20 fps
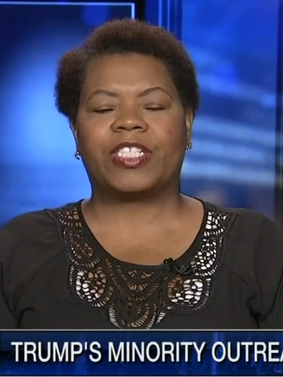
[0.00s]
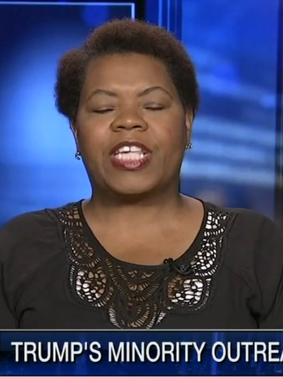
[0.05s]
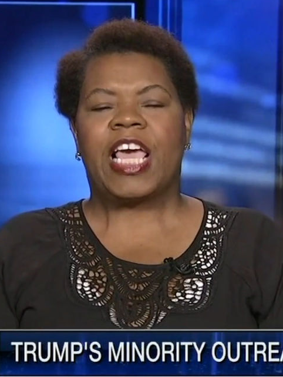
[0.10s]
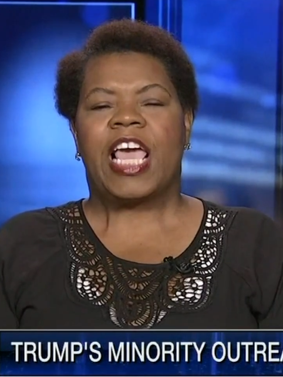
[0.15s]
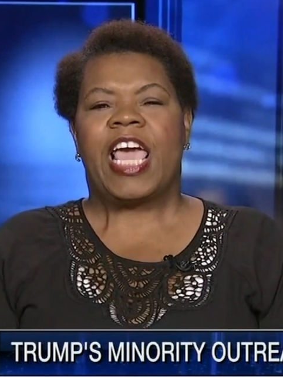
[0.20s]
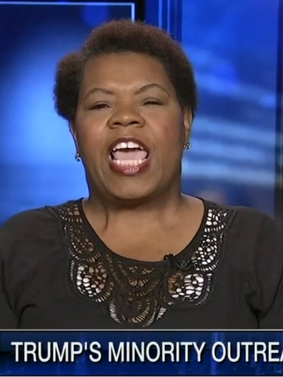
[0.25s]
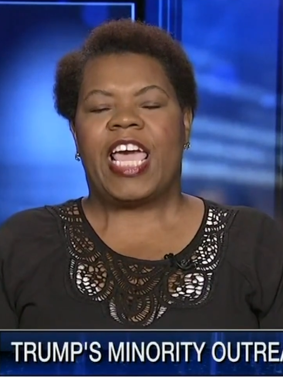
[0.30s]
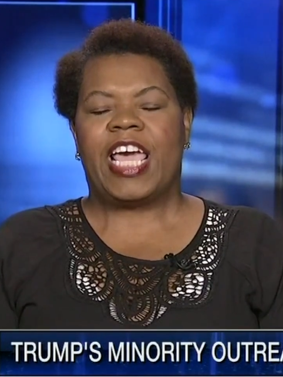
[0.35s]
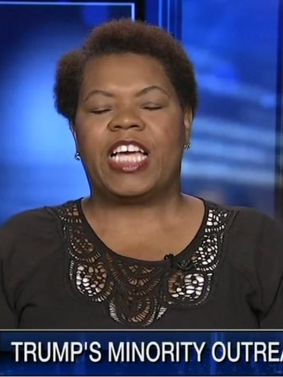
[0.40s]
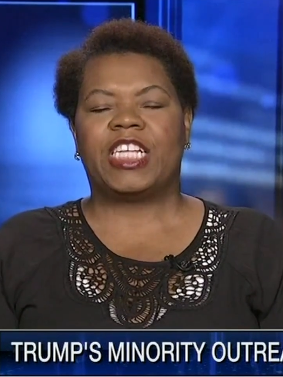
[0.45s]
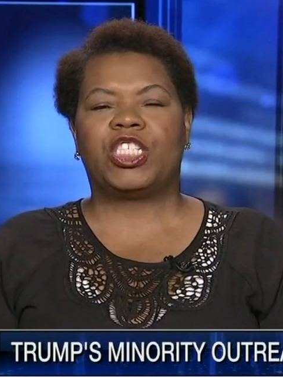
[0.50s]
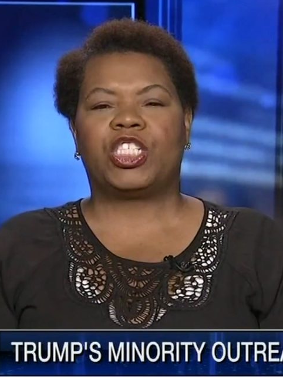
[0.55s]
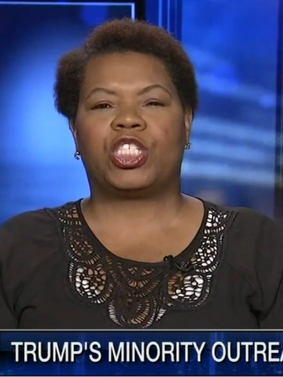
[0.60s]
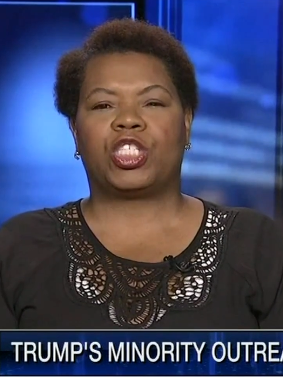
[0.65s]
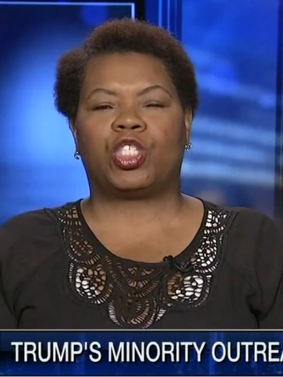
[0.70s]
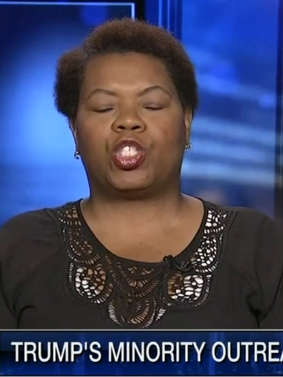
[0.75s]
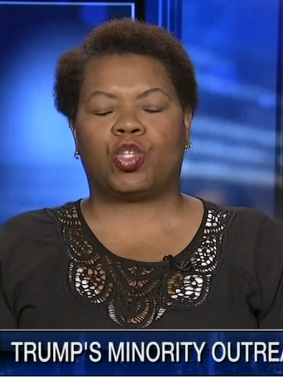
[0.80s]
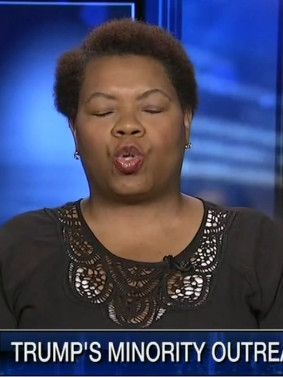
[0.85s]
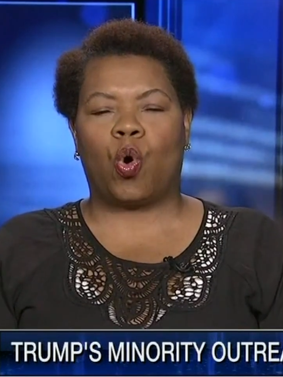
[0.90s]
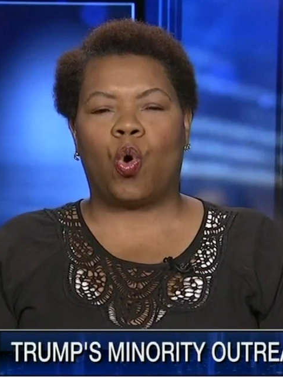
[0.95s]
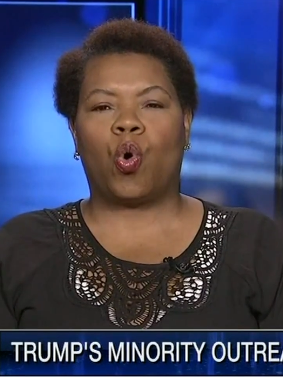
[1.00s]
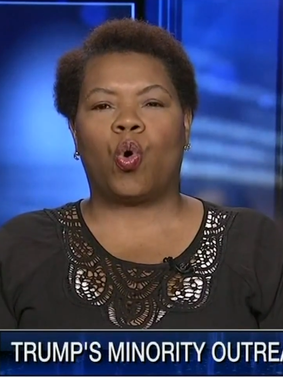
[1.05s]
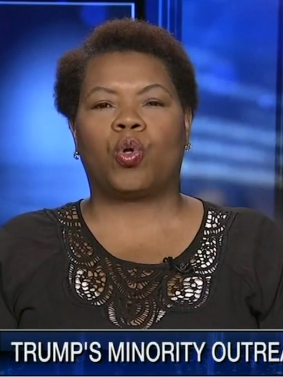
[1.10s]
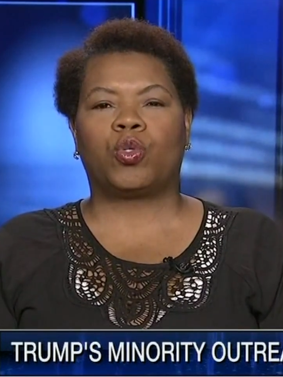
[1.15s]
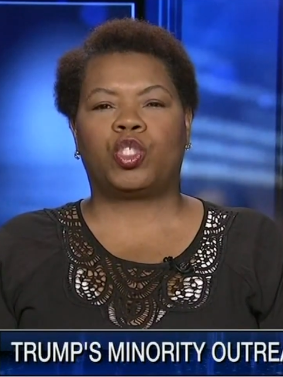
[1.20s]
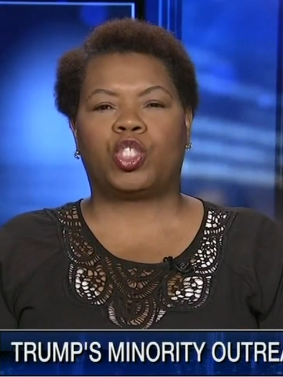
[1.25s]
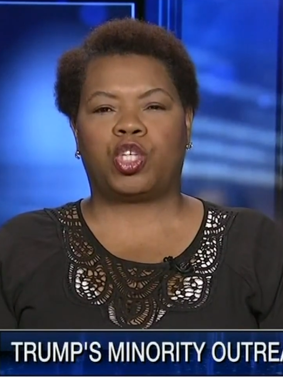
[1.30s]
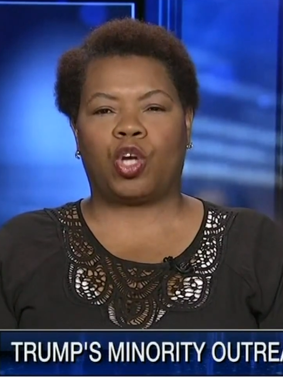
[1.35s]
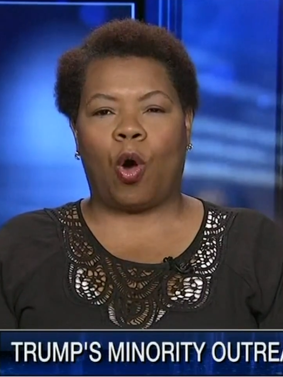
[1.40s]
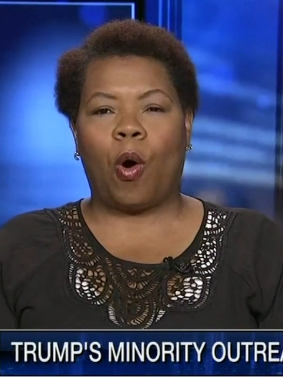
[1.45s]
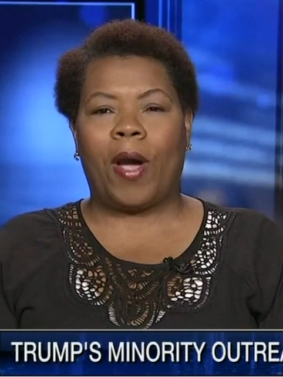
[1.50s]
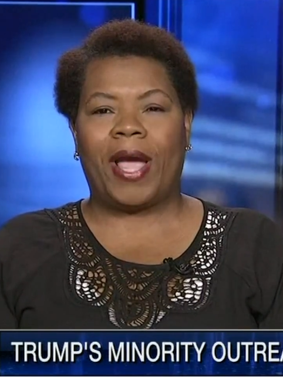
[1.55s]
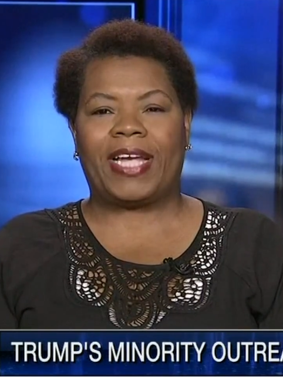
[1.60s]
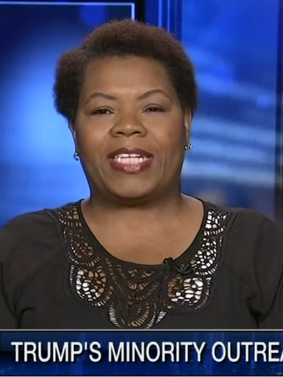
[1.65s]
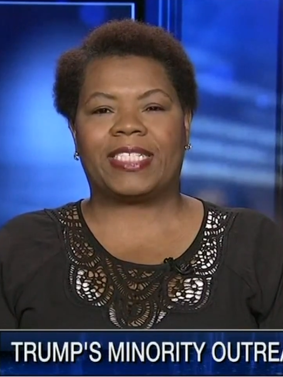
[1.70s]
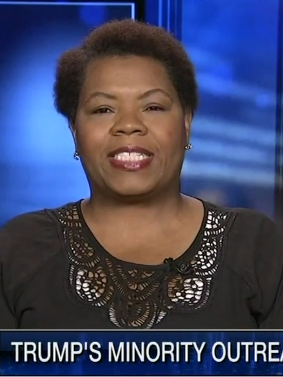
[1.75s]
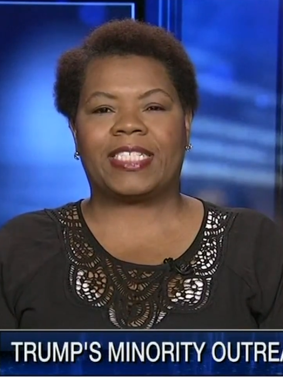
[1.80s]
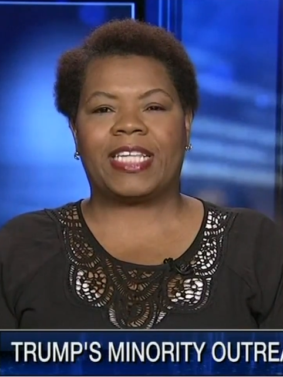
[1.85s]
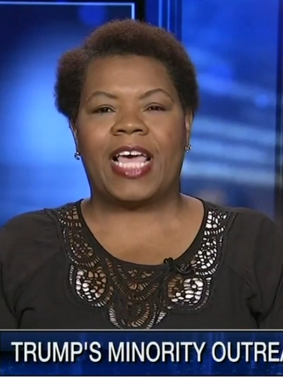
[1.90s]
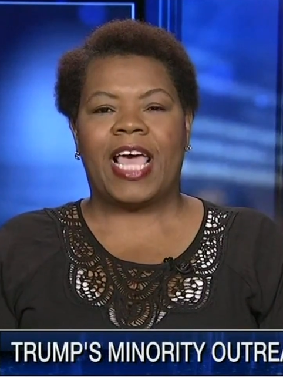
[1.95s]
into school choice.
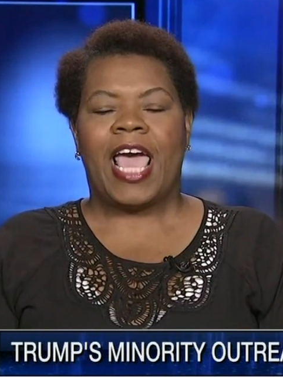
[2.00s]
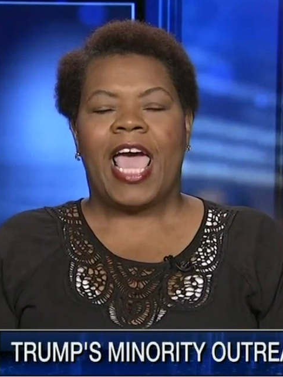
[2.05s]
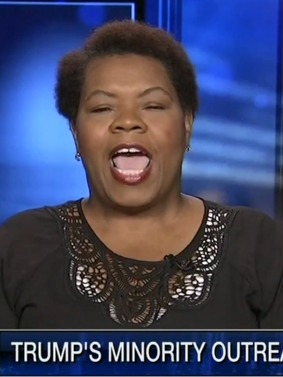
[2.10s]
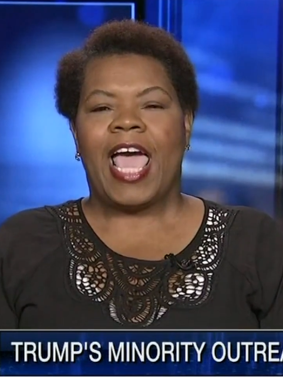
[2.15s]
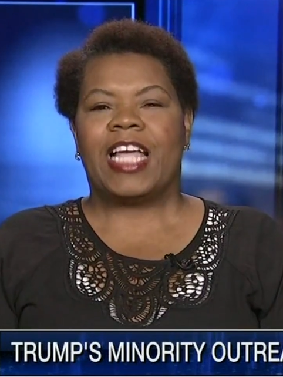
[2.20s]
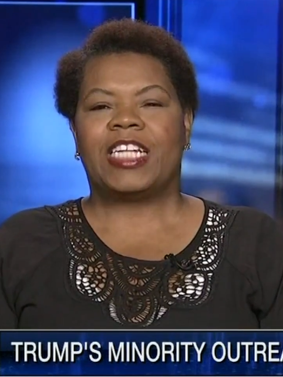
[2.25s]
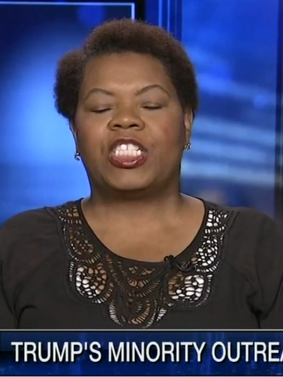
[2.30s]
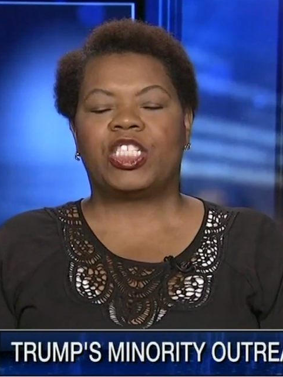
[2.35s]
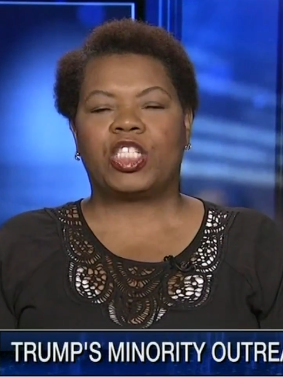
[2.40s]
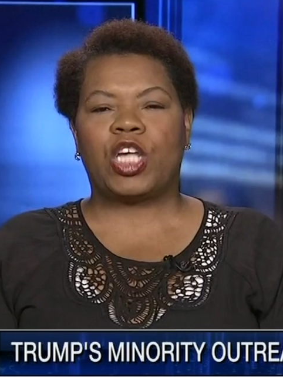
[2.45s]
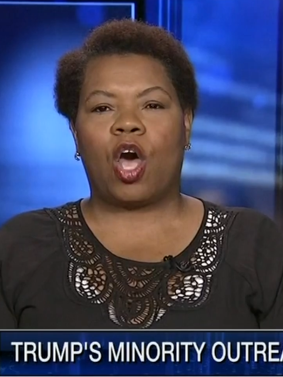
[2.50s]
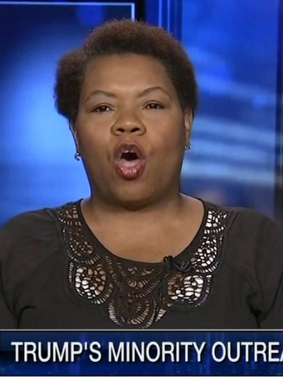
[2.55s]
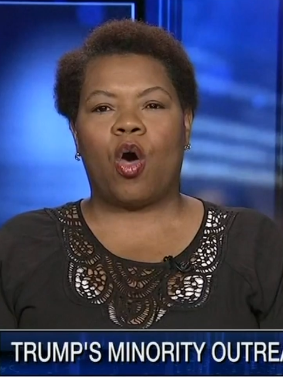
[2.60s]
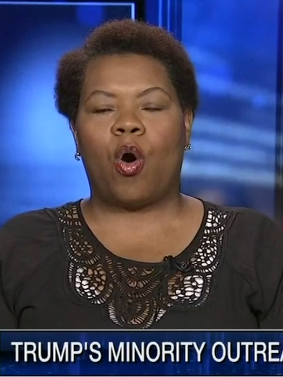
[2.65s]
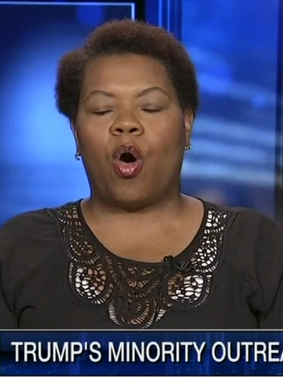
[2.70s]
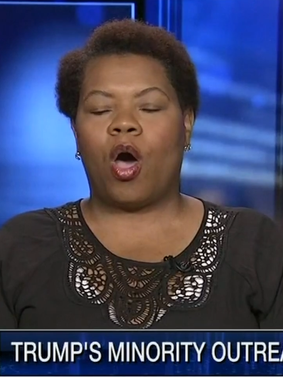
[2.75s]
And so